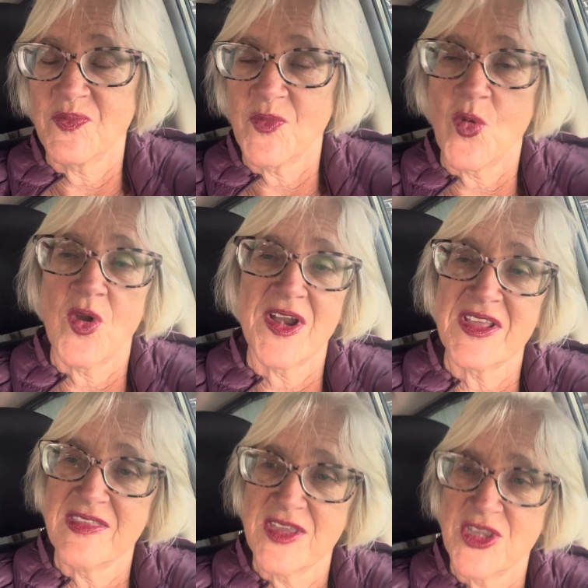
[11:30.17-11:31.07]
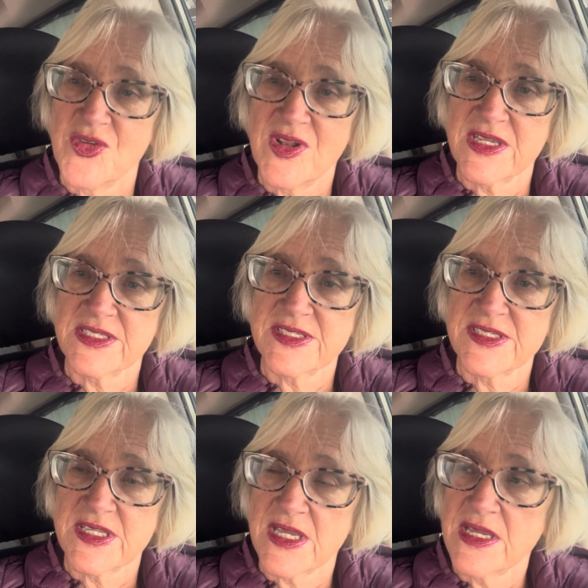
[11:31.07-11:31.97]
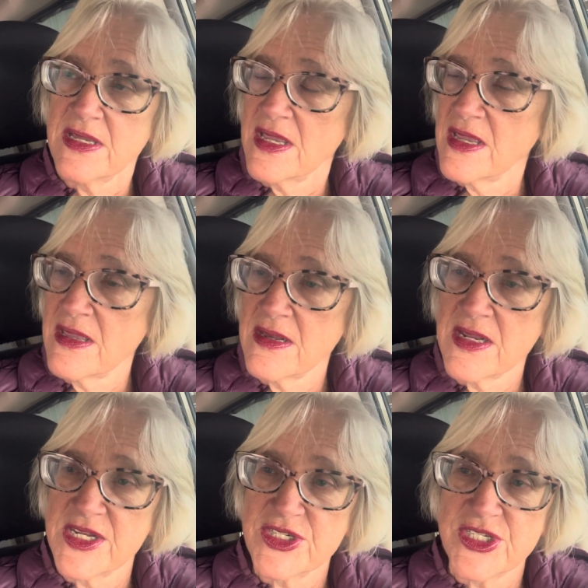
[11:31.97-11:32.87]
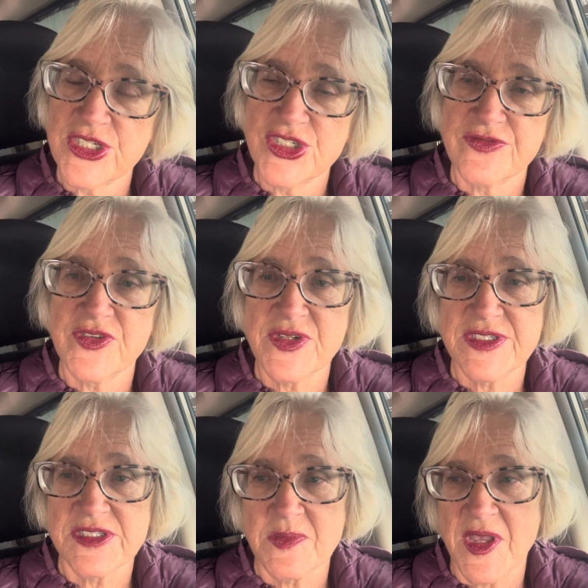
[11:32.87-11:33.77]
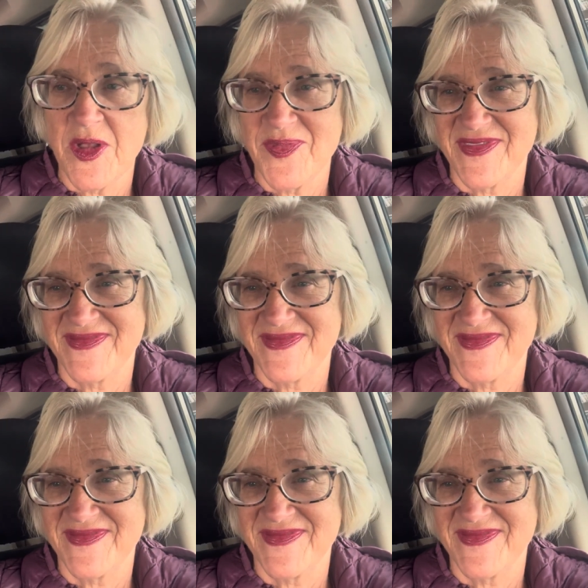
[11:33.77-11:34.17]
or anything you'd like to say, and get in touch if you need some help.